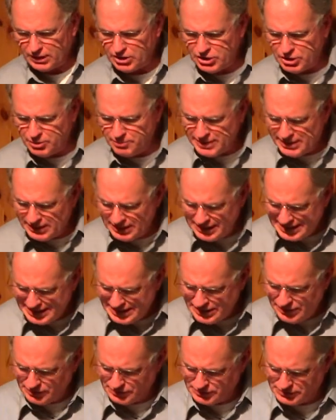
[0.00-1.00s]
to be
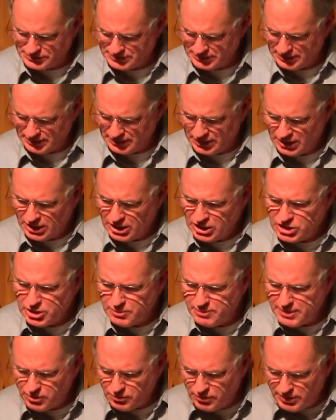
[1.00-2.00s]
leaders to
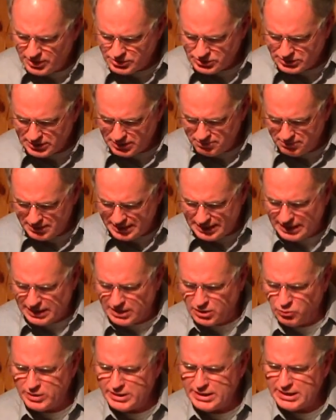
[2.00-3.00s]
be Christian
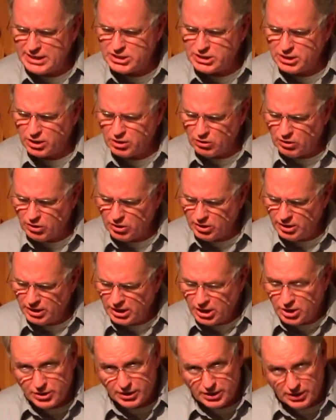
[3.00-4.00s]
men, we need to learn
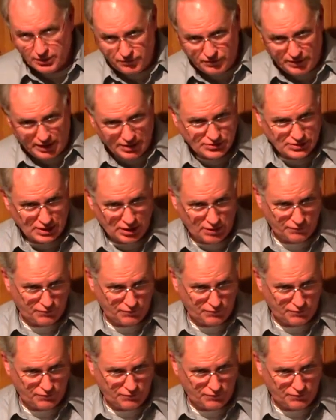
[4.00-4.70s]
to confess our